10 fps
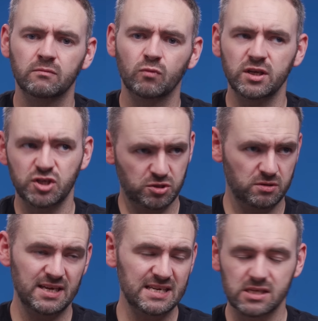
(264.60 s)

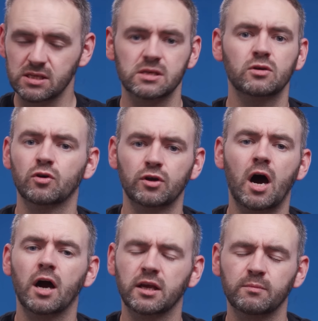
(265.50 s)
which isn't a good
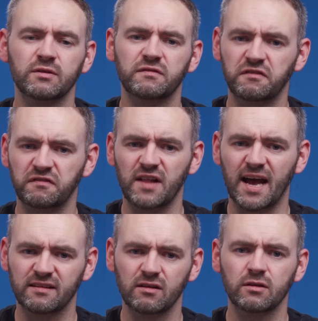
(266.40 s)
argument for
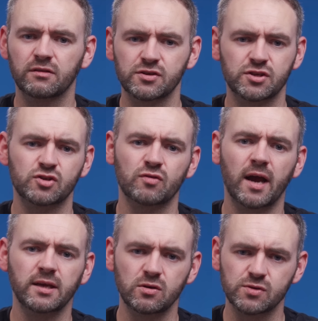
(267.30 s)
flat earthers to
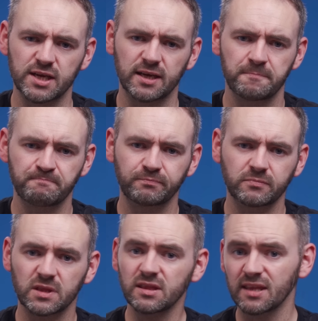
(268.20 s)
try using.
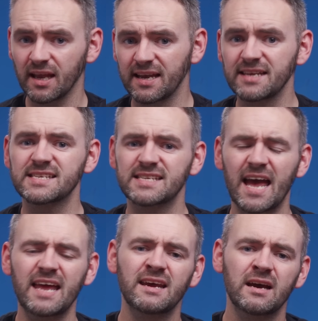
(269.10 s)

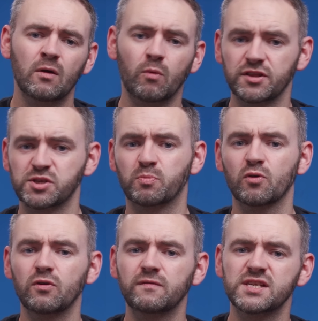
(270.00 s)
Instead, what this
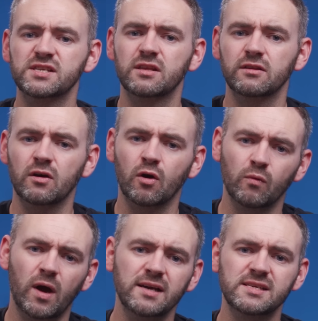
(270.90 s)
proves is that the
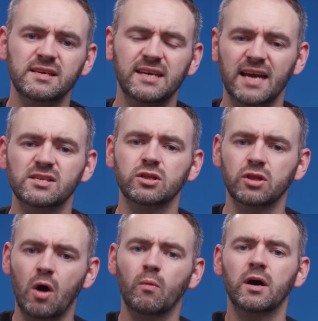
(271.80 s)
horizon gets
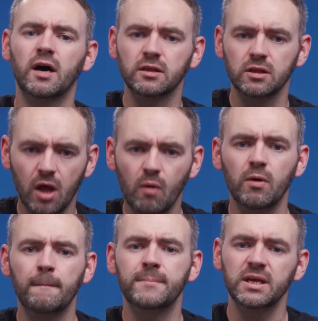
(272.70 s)
lower and
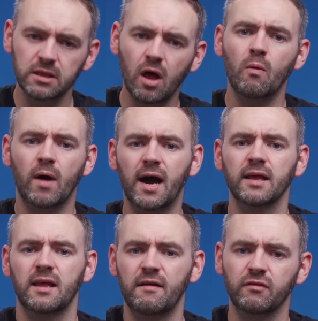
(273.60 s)
lower below eye
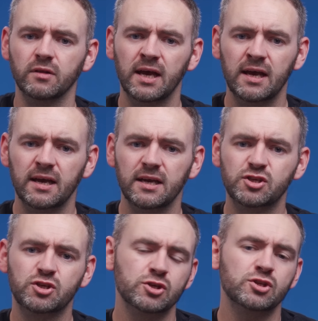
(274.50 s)
level.
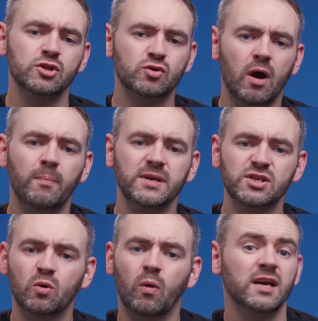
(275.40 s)
It's just the drop
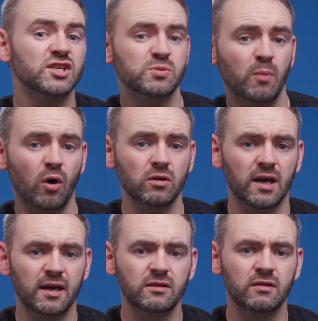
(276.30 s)
is quite small,
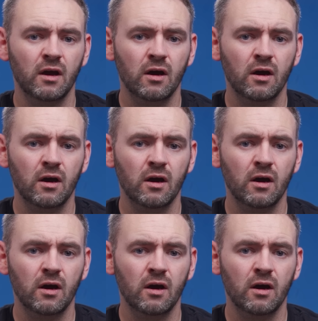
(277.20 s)
and